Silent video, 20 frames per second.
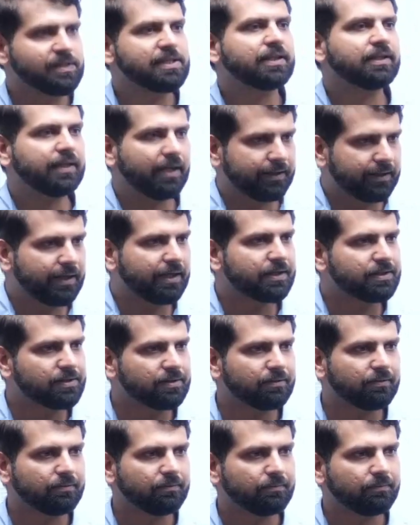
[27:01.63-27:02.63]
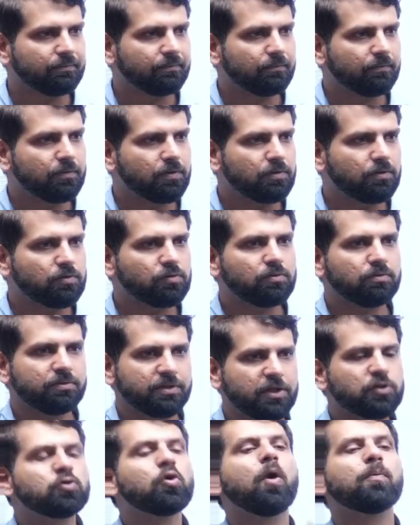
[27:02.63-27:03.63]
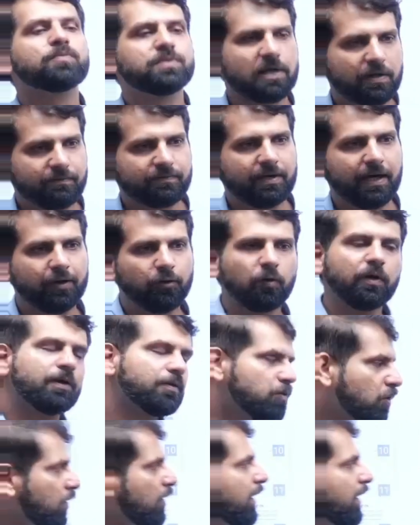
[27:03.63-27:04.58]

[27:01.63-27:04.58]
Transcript: in that case. Just to observe that. Okay. So